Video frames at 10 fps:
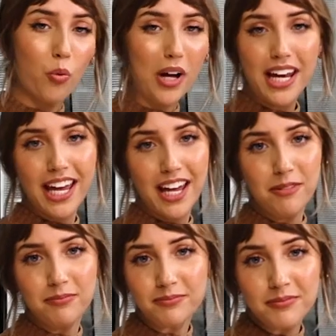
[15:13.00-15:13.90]
a.m.,
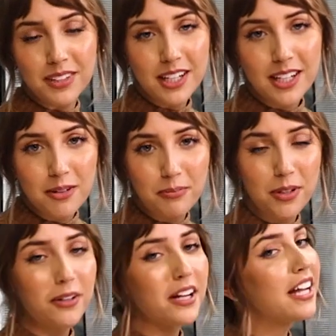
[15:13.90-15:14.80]

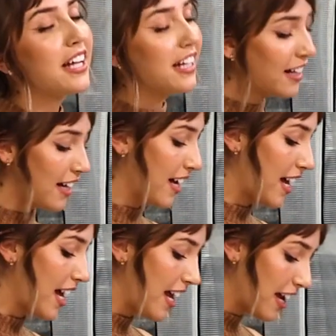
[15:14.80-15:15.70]
pureeing
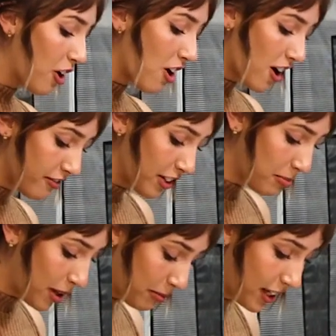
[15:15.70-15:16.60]
a carving
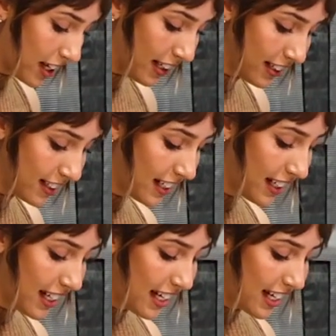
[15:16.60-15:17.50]
pumpkin,
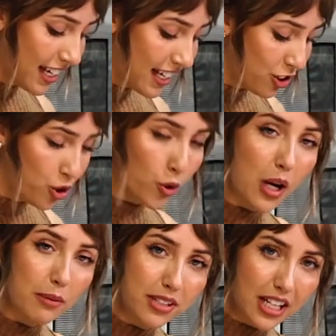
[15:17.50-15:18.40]
2 cups
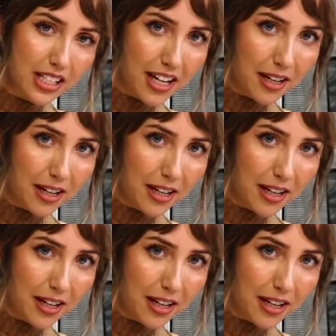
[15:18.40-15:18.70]
at a time.